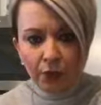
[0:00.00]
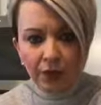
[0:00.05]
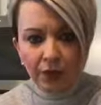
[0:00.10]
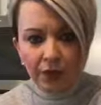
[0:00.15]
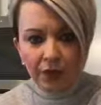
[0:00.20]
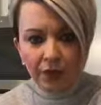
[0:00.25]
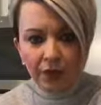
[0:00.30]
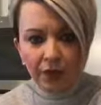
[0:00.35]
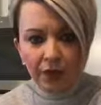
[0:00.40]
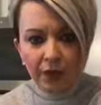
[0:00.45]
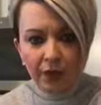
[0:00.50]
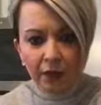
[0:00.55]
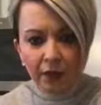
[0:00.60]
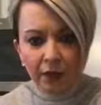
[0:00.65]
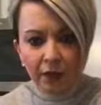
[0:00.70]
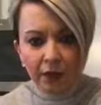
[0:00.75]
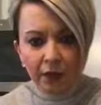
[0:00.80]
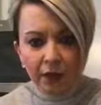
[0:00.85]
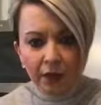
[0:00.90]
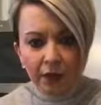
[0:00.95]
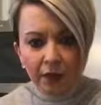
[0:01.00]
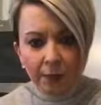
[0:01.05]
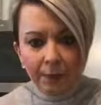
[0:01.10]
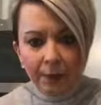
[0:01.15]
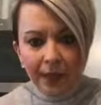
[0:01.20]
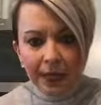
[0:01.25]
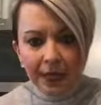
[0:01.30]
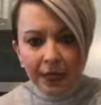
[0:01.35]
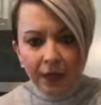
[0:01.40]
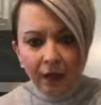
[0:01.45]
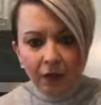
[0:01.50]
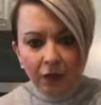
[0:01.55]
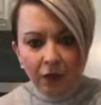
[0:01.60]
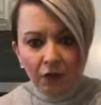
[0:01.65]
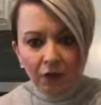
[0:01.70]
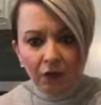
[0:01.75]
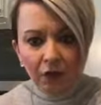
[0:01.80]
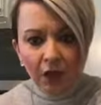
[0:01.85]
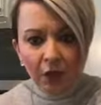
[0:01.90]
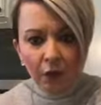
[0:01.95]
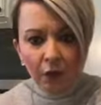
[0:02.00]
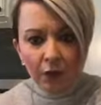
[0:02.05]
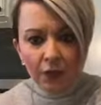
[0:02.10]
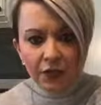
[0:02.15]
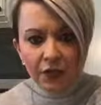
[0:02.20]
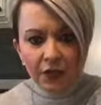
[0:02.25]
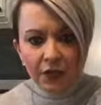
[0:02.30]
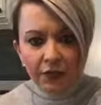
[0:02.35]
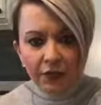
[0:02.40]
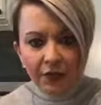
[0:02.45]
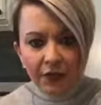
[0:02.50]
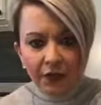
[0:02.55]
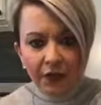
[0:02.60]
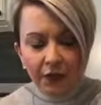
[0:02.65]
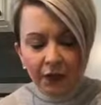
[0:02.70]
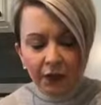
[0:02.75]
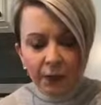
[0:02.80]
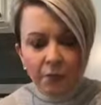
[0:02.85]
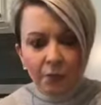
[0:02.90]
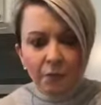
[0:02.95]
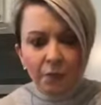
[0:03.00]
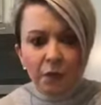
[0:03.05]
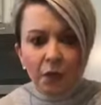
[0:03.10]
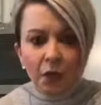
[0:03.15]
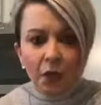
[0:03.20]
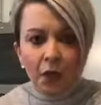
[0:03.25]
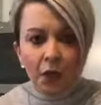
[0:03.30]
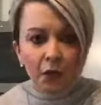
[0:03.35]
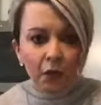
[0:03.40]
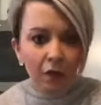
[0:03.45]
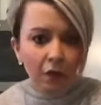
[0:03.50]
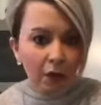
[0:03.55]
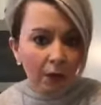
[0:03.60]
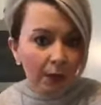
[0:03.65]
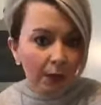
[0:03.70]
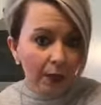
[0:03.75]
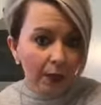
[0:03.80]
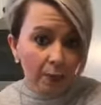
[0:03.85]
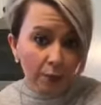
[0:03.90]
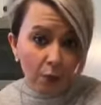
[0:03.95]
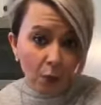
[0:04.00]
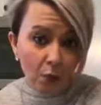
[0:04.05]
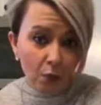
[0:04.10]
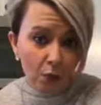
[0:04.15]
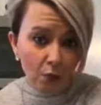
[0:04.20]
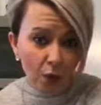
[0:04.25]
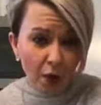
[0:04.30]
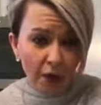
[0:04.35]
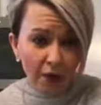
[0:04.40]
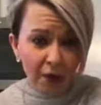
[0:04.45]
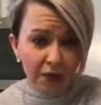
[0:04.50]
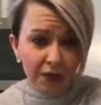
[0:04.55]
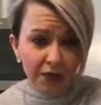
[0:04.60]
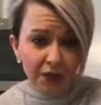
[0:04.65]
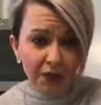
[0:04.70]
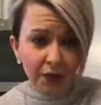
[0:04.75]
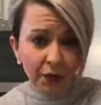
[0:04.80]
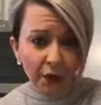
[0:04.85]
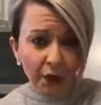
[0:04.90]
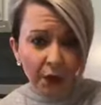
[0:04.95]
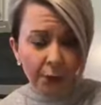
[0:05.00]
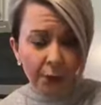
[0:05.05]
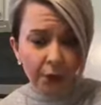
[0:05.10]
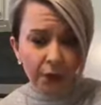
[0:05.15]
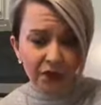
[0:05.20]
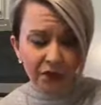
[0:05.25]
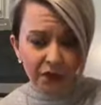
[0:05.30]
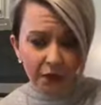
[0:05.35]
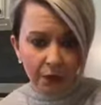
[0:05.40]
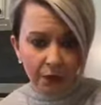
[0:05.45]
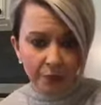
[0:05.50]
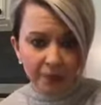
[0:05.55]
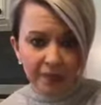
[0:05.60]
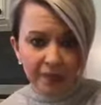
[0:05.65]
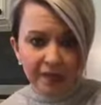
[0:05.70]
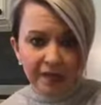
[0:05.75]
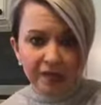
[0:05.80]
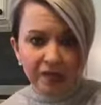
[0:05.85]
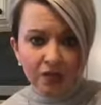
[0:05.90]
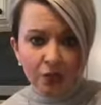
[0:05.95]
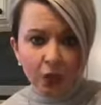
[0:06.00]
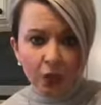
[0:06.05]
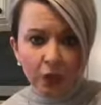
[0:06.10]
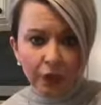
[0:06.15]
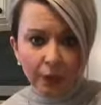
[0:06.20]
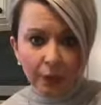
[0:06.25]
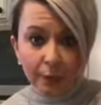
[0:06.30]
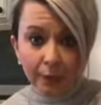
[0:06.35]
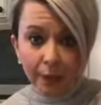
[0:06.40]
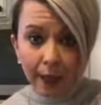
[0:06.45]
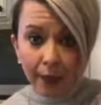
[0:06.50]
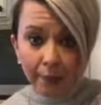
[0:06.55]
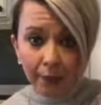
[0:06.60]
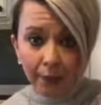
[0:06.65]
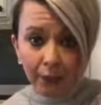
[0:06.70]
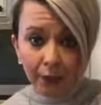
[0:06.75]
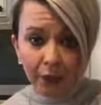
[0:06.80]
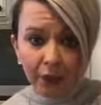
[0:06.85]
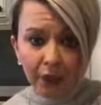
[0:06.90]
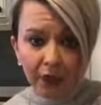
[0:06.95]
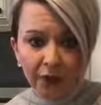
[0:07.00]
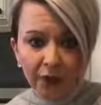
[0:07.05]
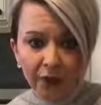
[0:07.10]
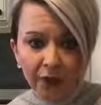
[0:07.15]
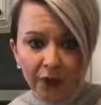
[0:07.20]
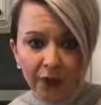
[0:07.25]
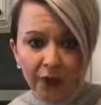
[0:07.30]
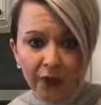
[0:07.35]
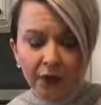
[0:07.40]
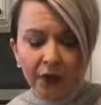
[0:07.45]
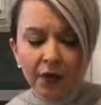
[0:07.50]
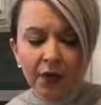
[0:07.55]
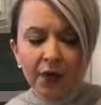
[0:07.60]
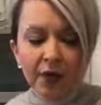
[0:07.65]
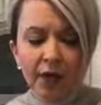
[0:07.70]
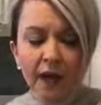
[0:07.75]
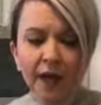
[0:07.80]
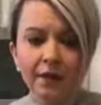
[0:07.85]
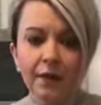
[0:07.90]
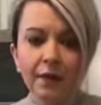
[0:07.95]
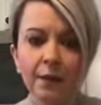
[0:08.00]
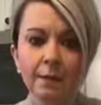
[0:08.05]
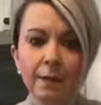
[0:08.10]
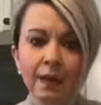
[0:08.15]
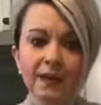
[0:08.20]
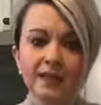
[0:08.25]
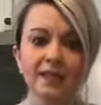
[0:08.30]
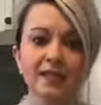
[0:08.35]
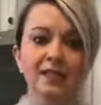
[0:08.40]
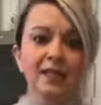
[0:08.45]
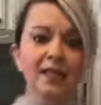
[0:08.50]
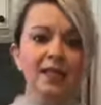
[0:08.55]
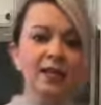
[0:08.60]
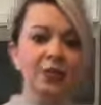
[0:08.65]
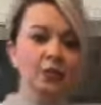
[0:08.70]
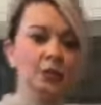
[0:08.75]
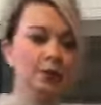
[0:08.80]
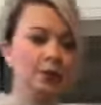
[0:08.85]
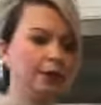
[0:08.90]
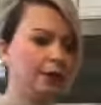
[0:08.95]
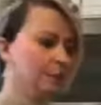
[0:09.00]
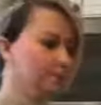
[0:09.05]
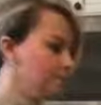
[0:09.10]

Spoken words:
and then the baked cauliflower's in there. A little bit of bone broth is in there. I put some sea salt and pepper in there. And then my secret